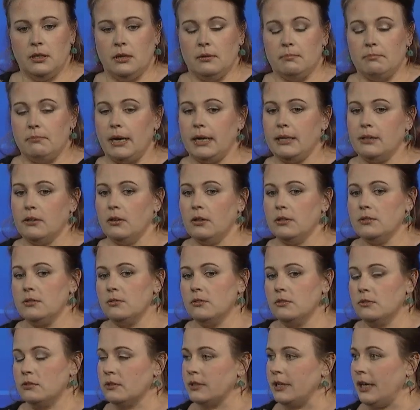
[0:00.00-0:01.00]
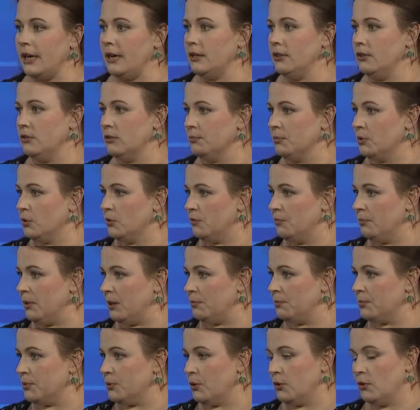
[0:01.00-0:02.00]
might also scan your
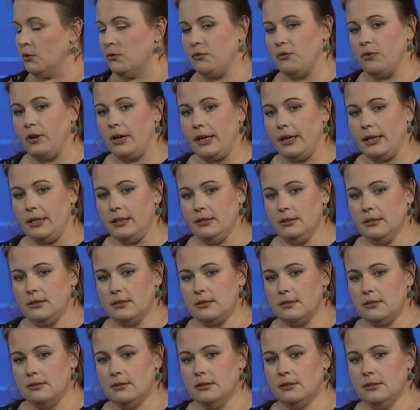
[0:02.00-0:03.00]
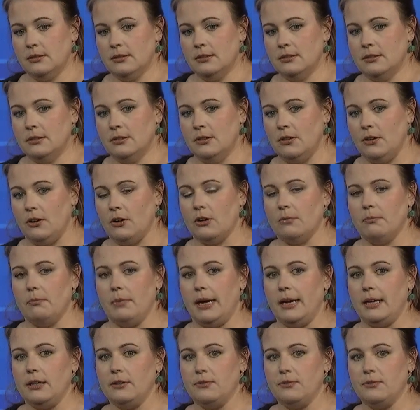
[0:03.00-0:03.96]
movement profiles or might